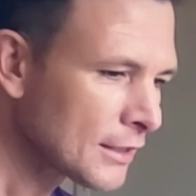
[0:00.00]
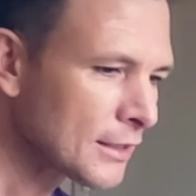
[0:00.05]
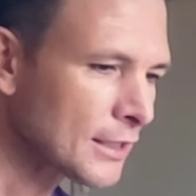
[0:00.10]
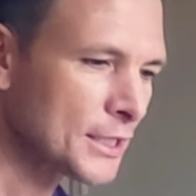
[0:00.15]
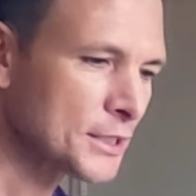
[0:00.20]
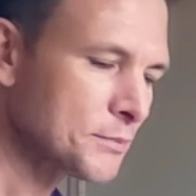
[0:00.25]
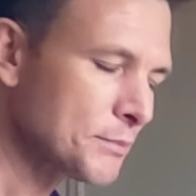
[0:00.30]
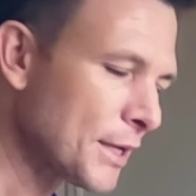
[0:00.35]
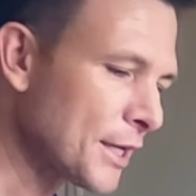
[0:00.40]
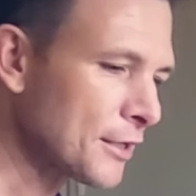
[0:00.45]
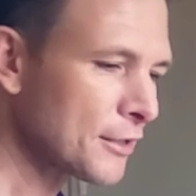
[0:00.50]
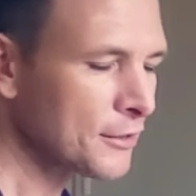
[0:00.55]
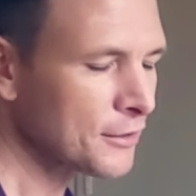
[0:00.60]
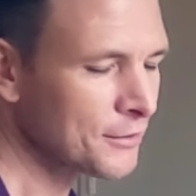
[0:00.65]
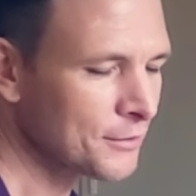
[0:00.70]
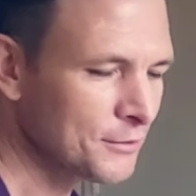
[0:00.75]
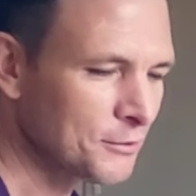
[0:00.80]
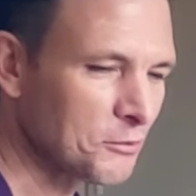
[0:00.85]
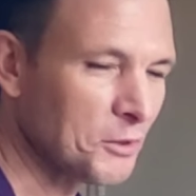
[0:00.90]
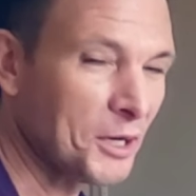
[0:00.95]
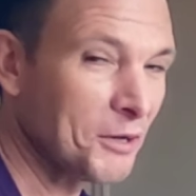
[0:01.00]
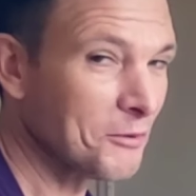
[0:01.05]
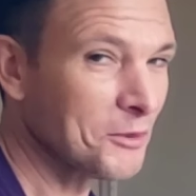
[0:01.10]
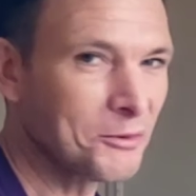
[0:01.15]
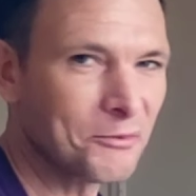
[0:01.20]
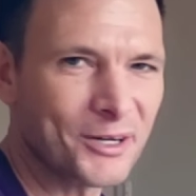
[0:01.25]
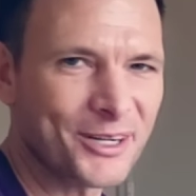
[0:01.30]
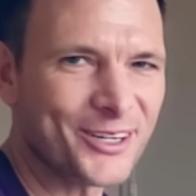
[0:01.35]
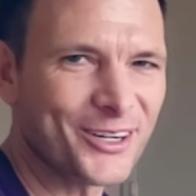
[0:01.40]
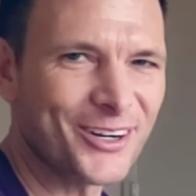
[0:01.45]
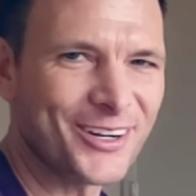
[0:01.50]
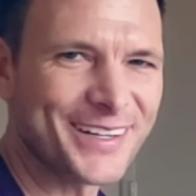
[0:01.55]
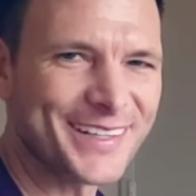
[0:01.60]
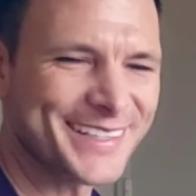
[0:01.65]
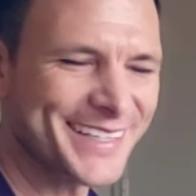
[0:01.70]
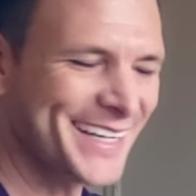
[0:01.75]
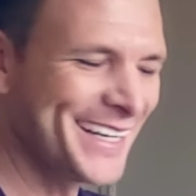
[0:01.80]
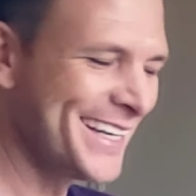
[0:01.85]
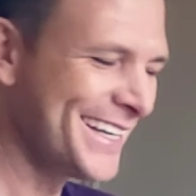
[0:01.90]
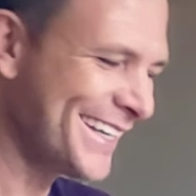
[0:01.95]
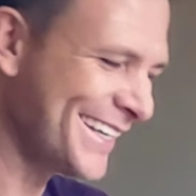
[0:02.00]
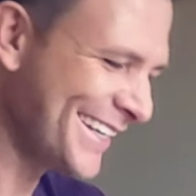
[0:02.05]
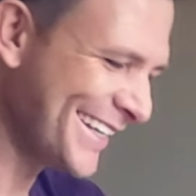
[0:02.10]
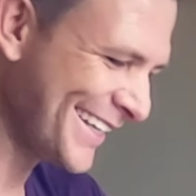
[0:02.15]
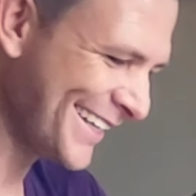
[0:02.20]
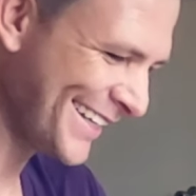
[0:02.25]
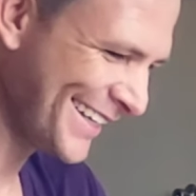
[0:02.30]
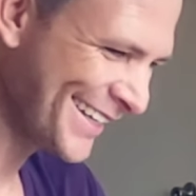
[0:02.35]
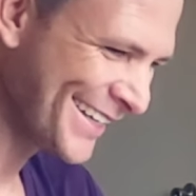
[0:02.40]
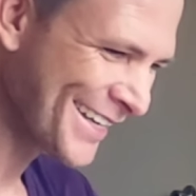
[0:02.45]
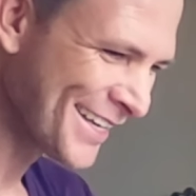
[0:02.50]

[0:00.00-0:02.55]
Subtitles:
less better, whatever you want to call it.